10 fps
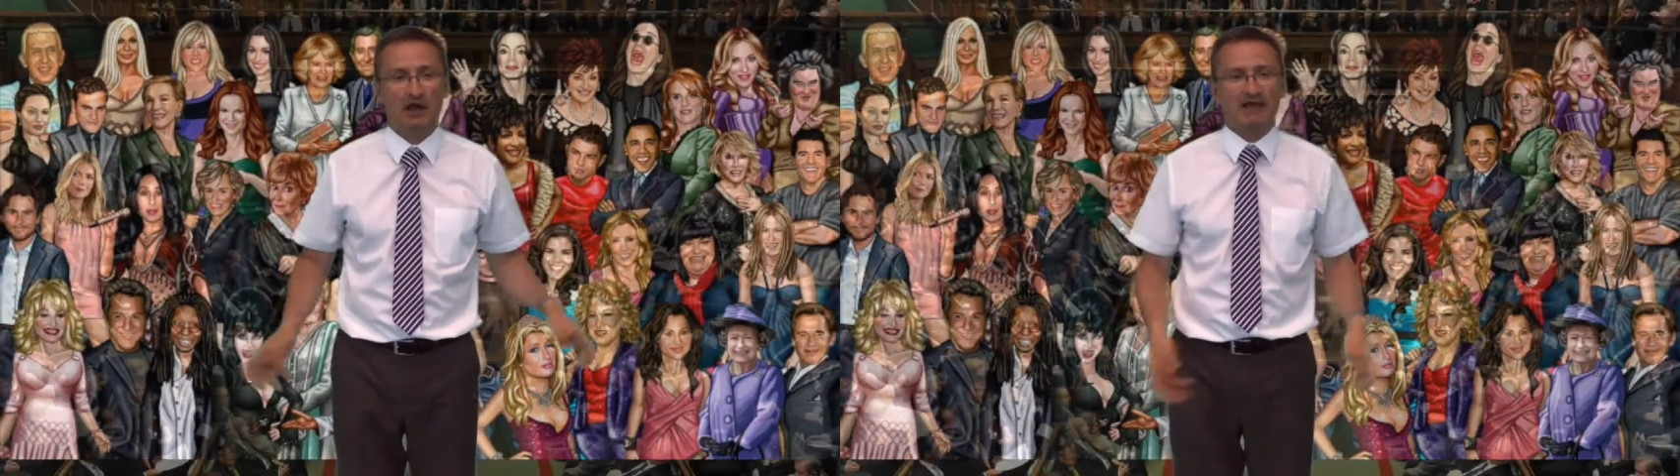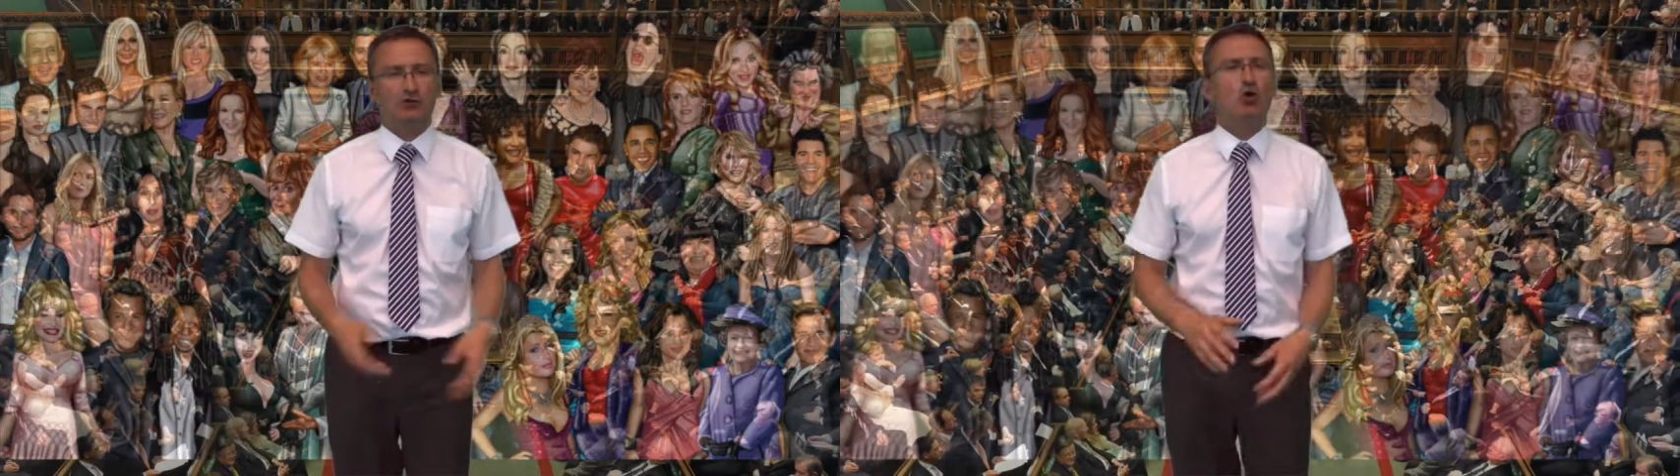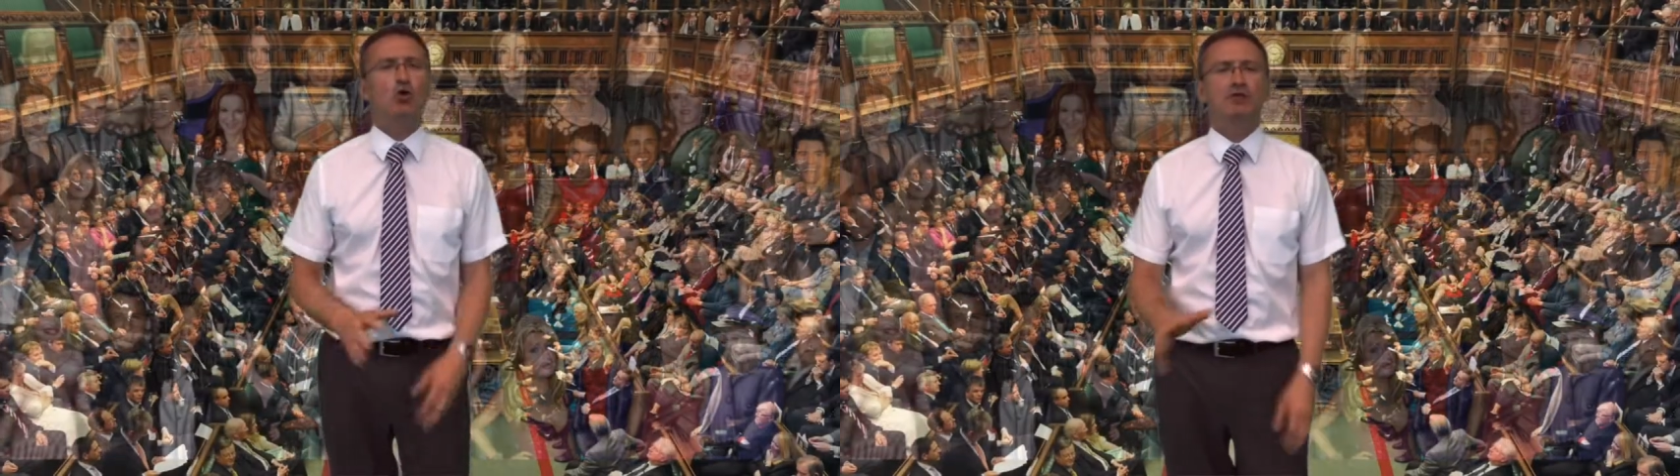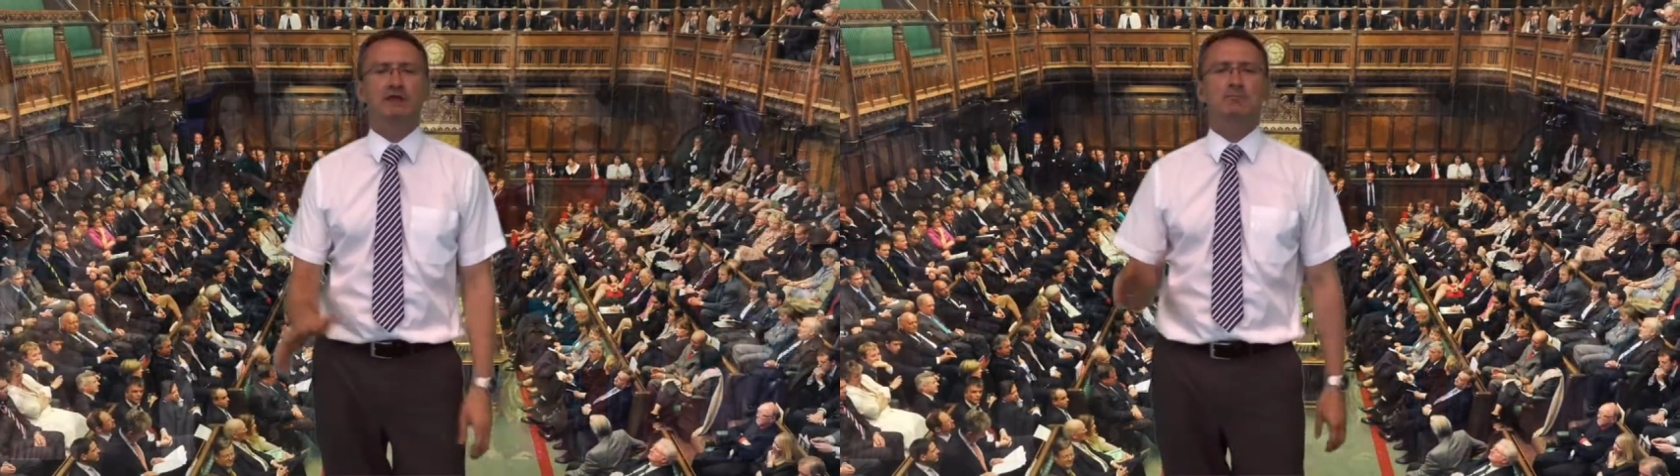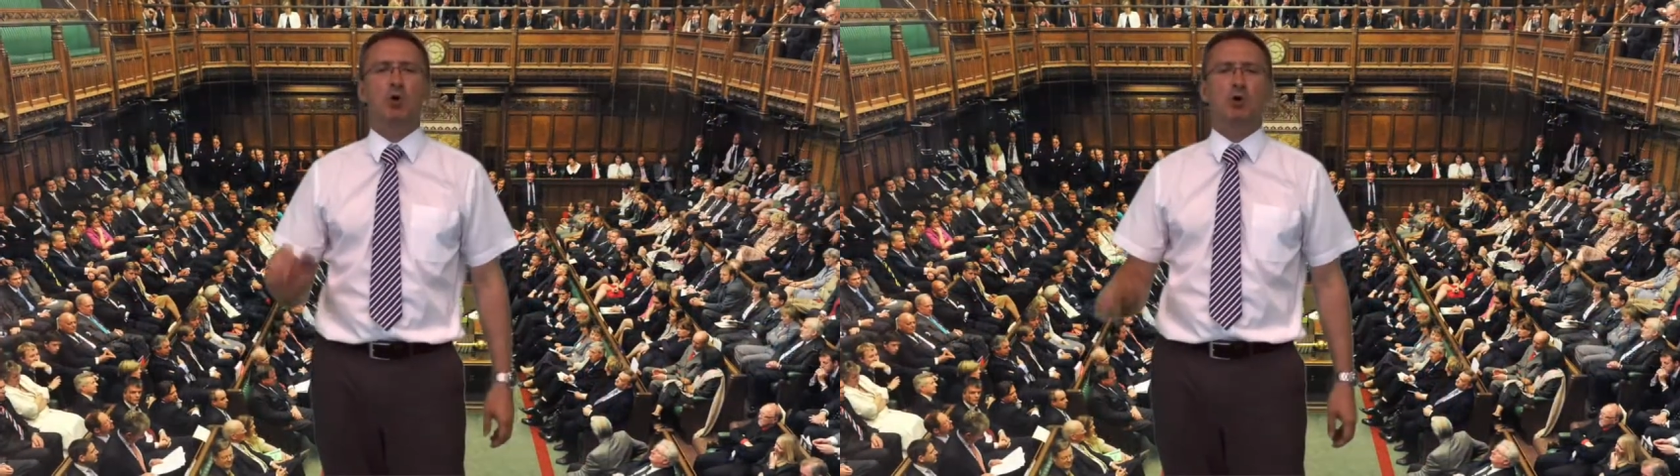and all the
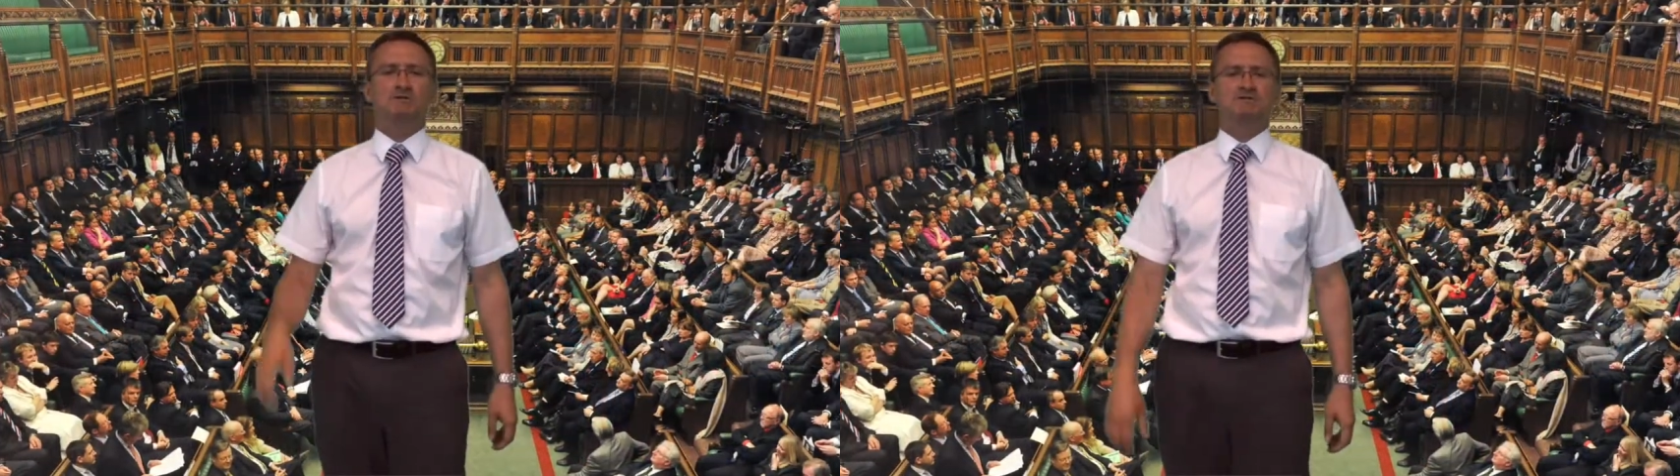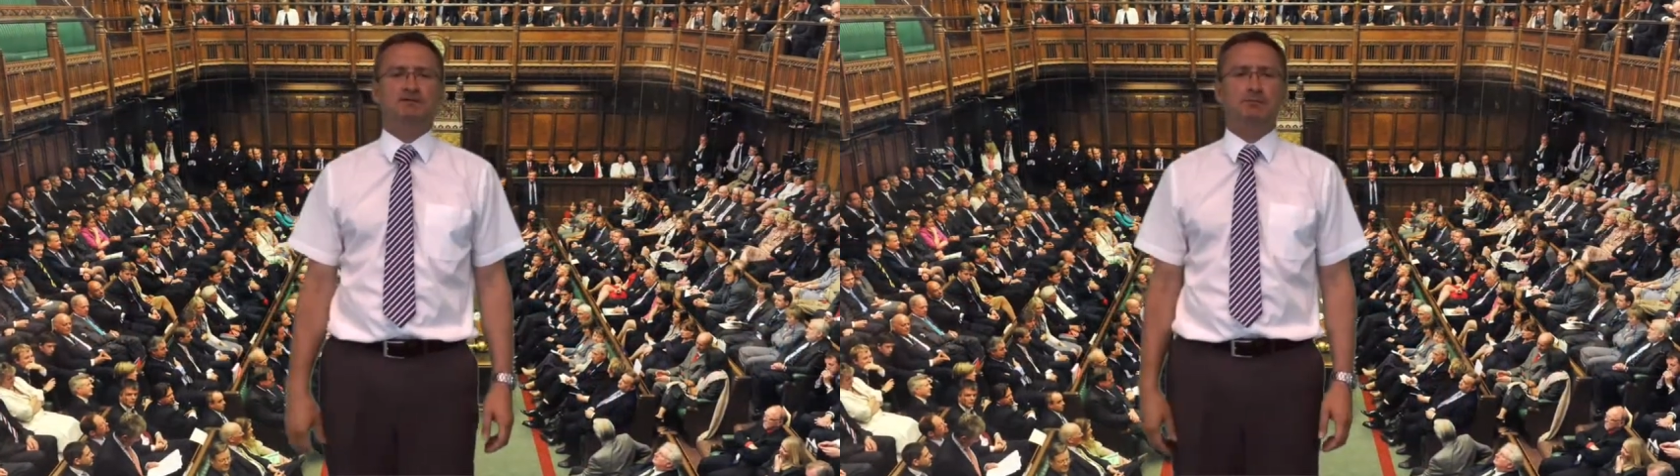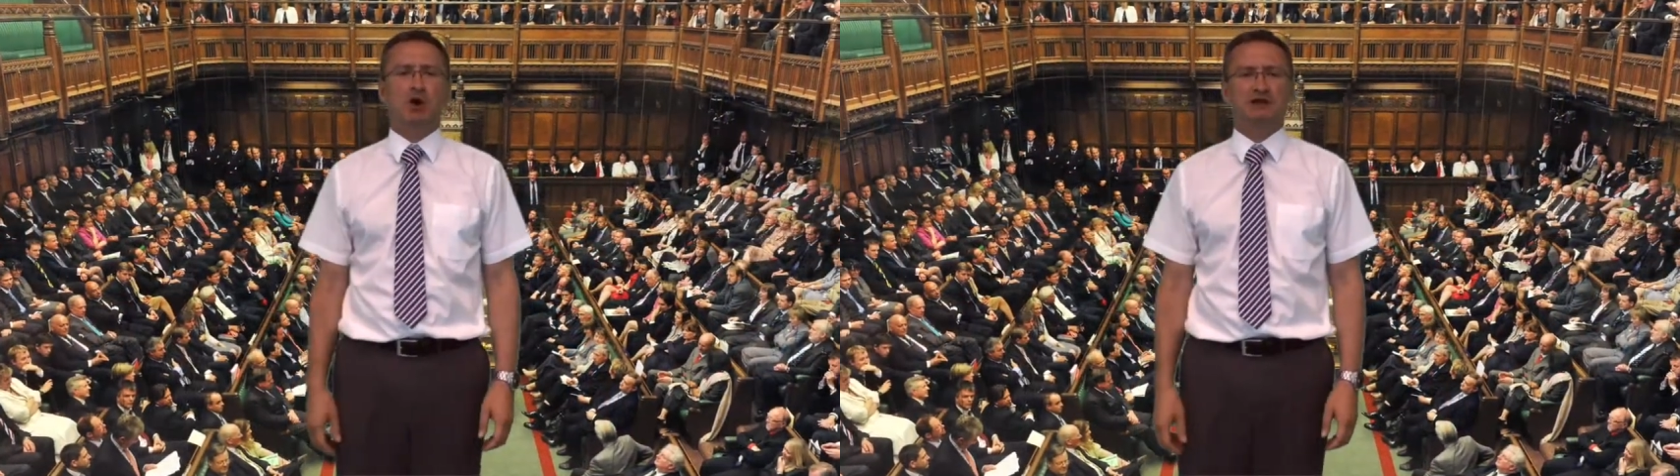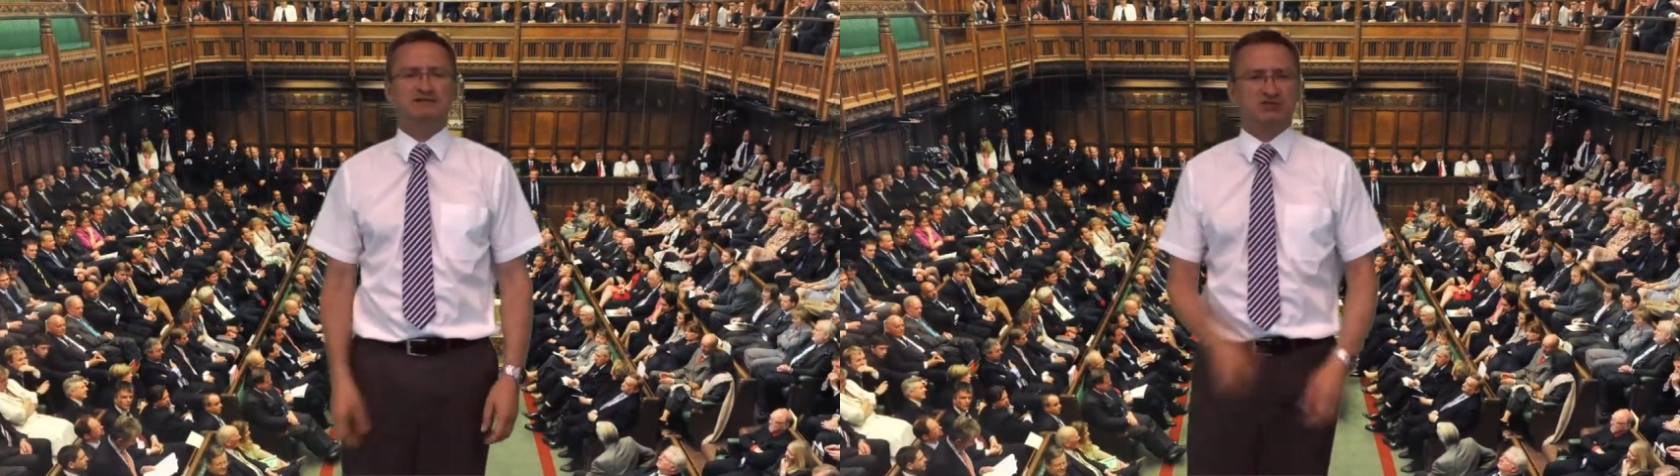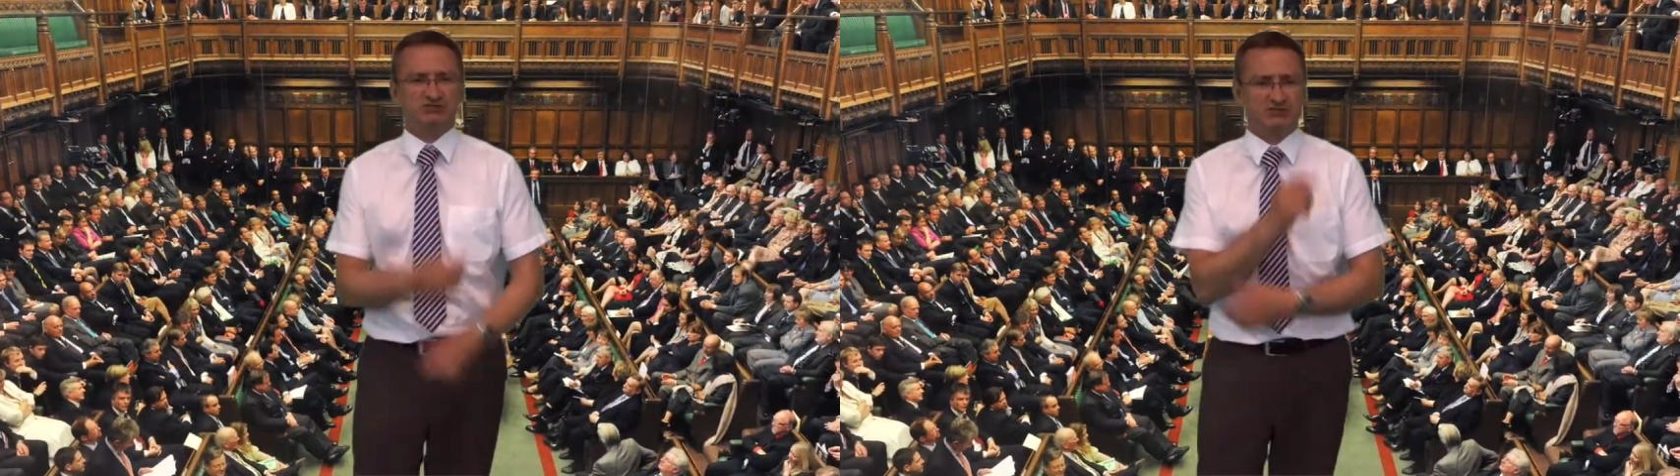important
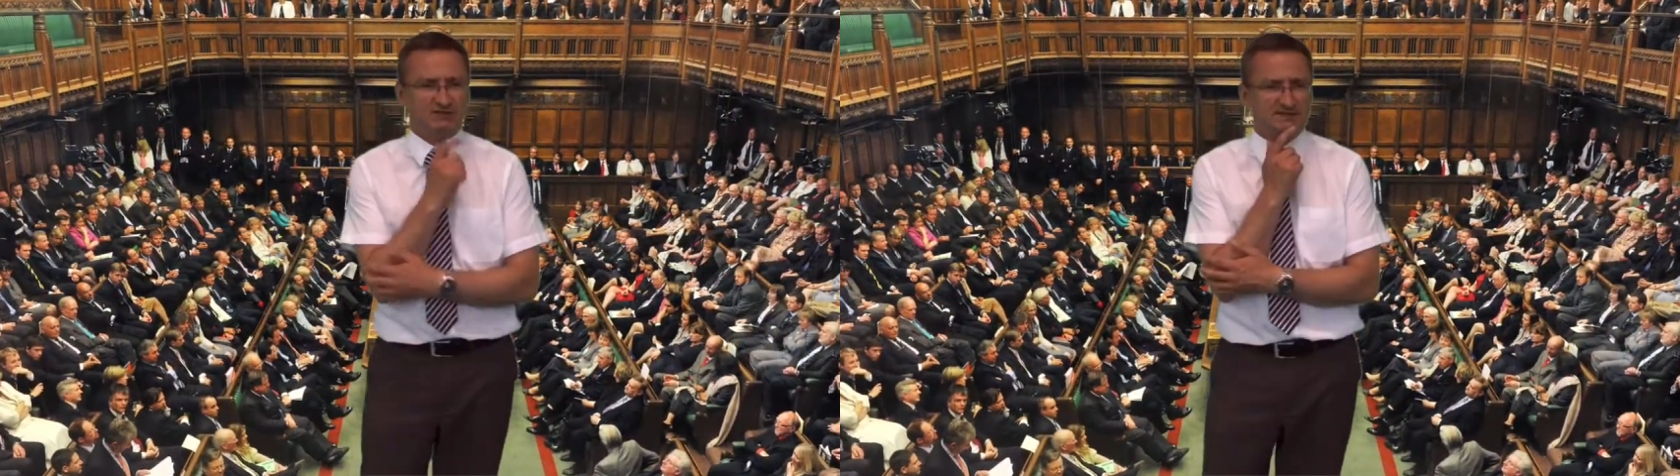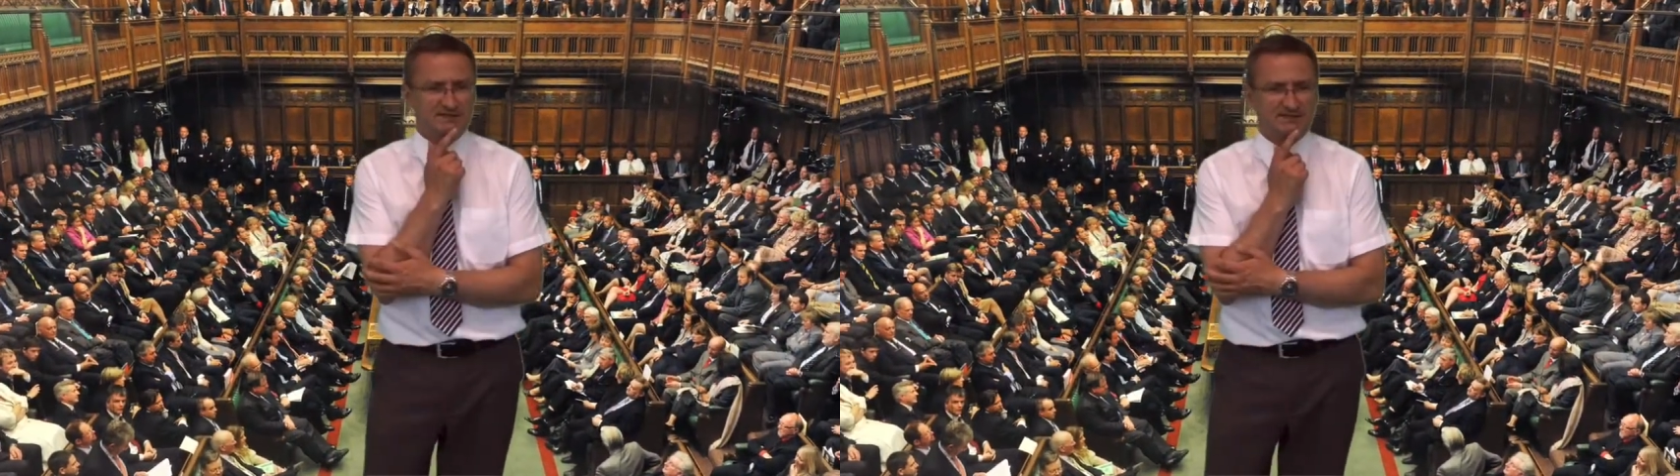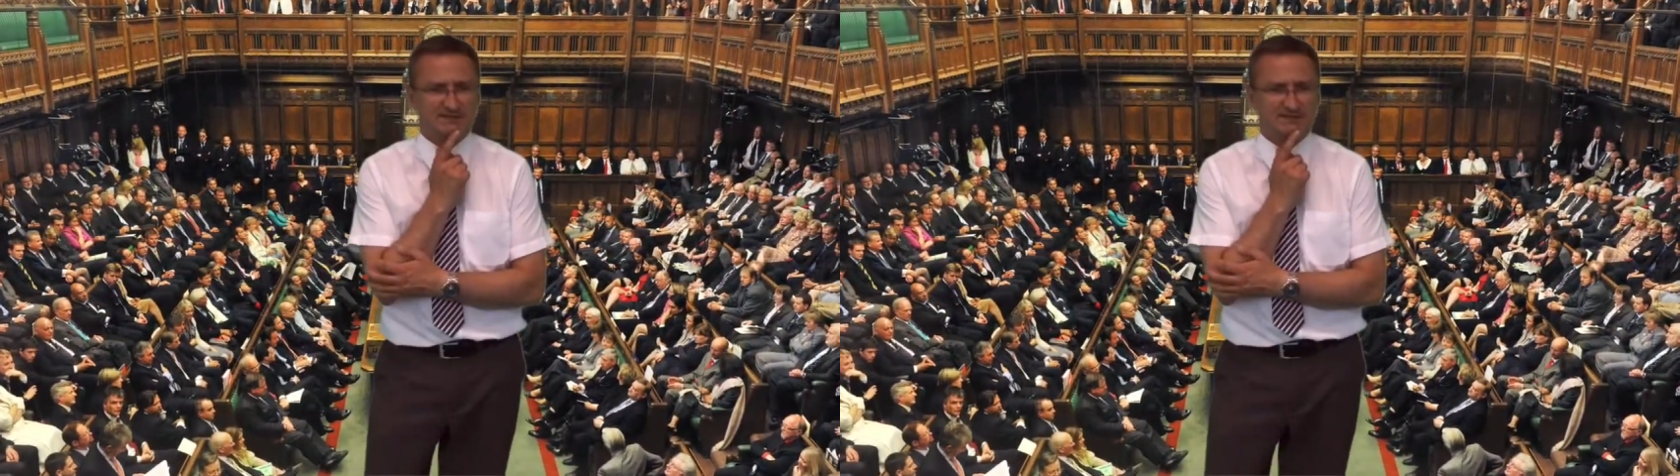politicians.